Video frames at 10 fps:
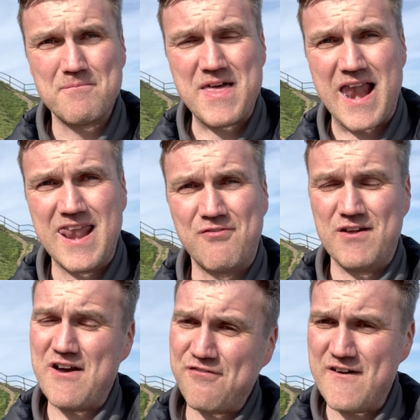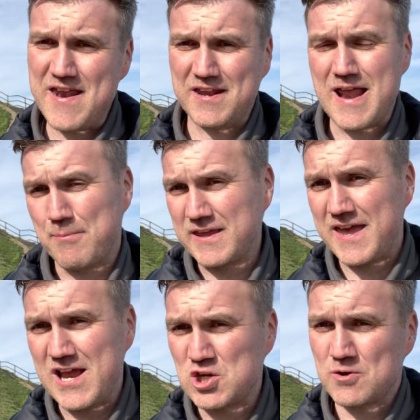level of effort and
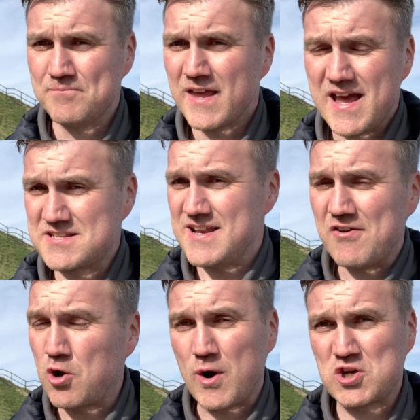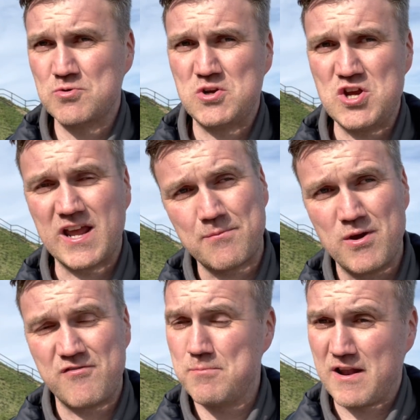application, it's never questioned with Jacob
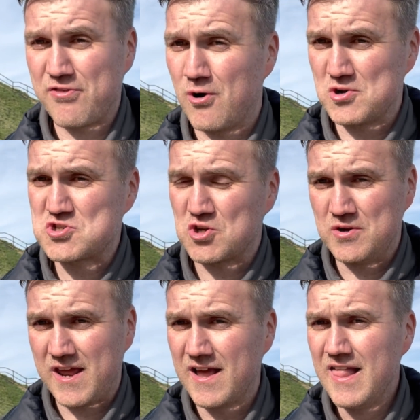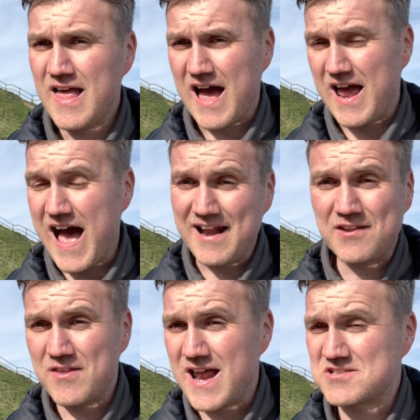Murphy, but I thought on Sunday and
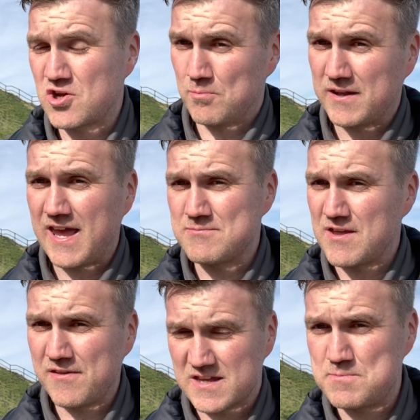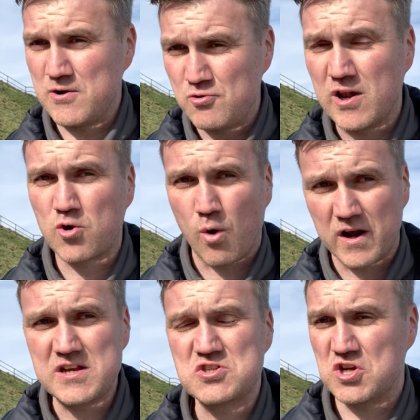in the last couple of games I think there's been real
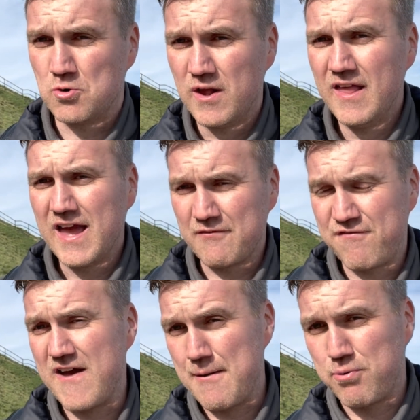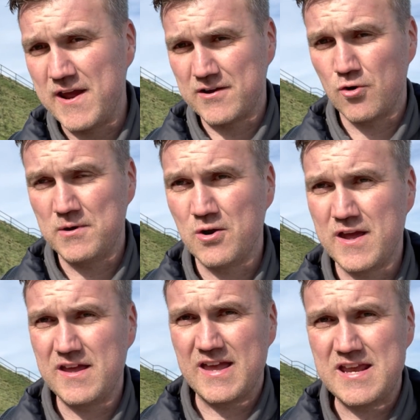quality too, and fair play to him.
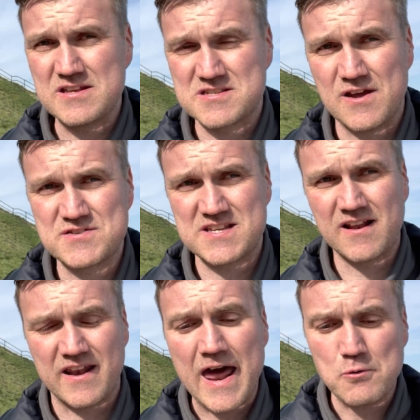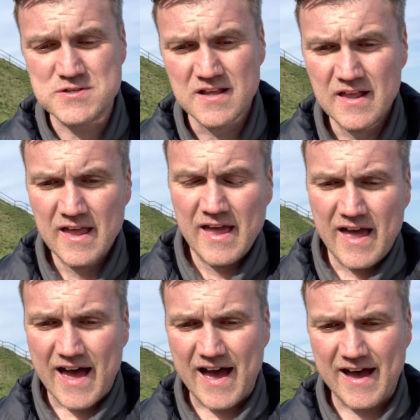He deserves singling out.
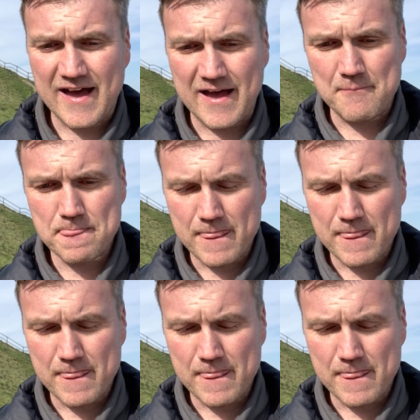But